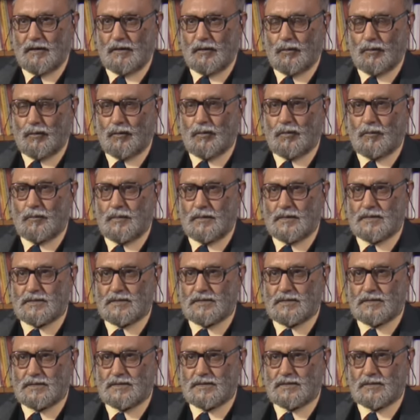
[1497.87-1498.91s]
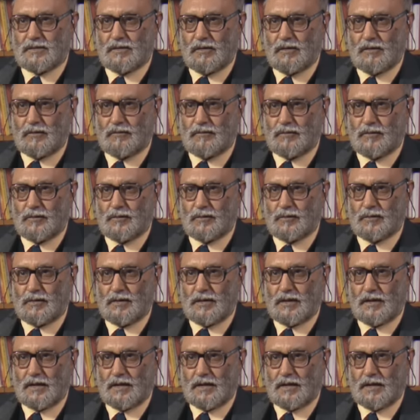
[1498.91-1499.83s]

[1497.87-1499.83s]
whole business of nuclear